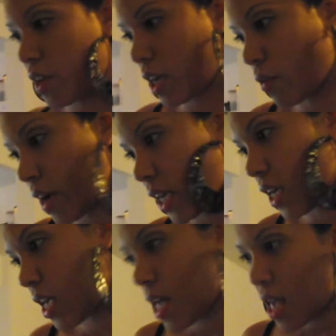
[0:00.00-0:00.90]
getting
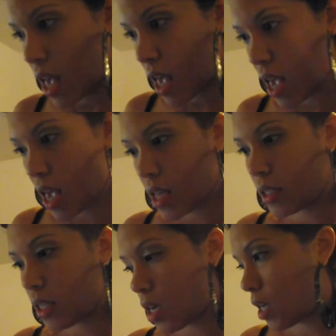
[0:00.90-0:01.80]
ready
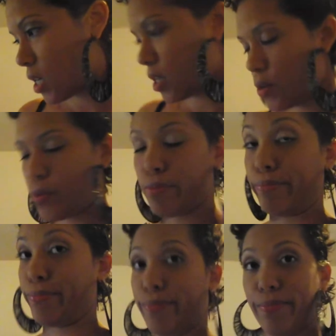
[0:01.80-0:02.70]
and uh,
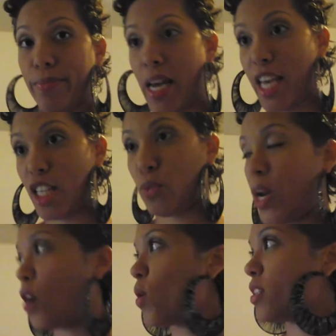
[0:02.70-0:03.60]
I guess we're
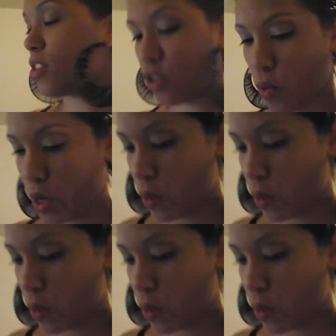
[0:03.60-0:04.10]
not going to this going